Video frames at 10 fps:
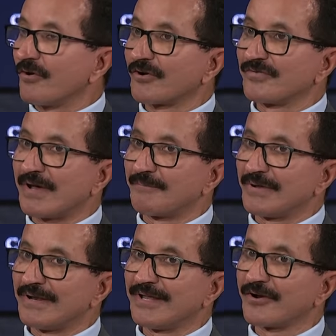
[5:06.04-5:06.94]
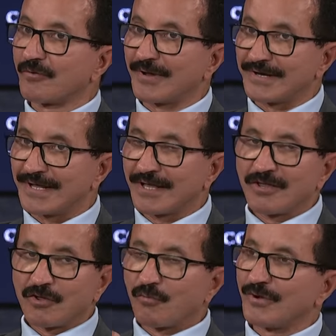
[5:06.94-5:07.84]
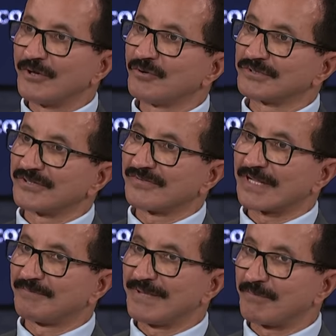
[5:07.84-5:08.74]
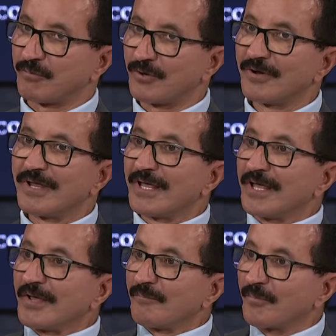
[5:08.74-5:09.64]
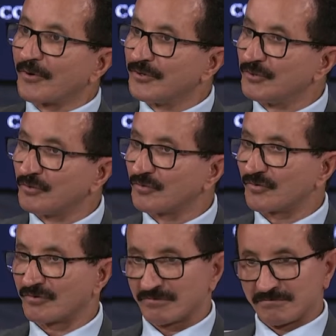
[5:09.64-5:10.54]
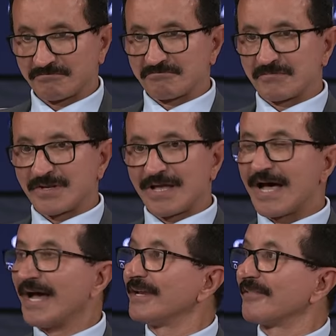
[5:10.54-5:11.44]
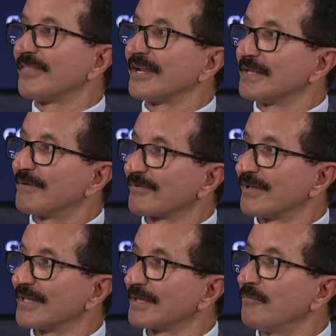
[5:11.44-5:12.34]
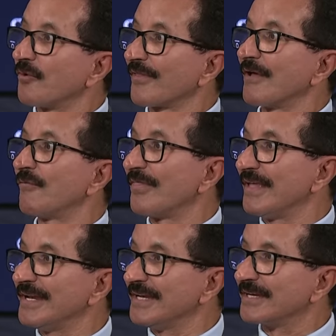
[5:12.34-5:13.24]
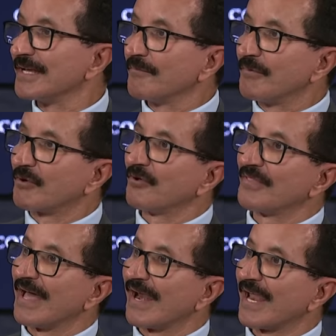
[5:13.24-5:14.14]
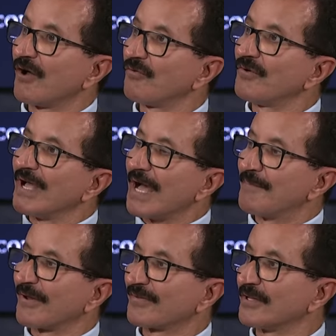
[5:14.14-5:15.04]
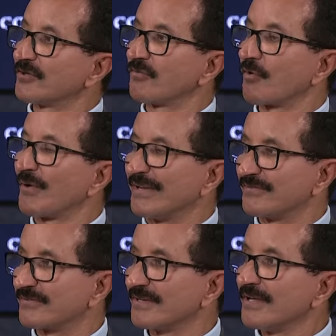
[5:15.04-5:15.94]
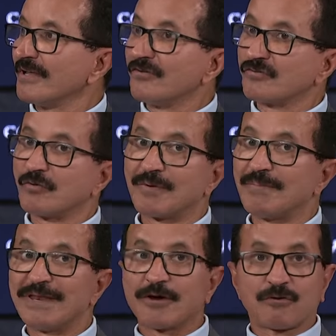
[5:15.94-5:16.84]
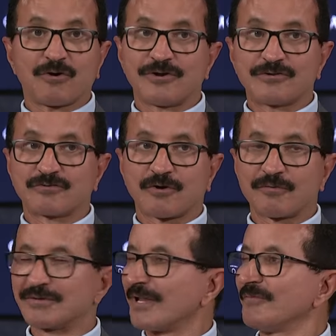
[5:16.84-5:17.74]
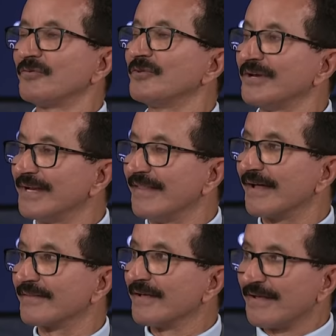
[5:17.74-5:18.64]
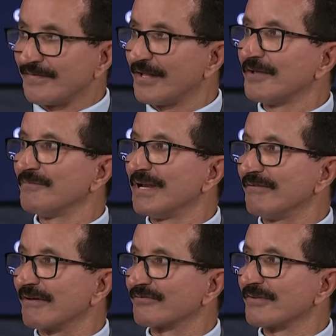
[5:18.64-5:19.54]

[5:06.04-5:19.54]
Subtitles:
For example, in Rwanda, we noticed that people produce 130% more than what they need because they allow a percentage for waste. Mm. So we build a cold store. We tell them, you don't need that. They didn't believe us.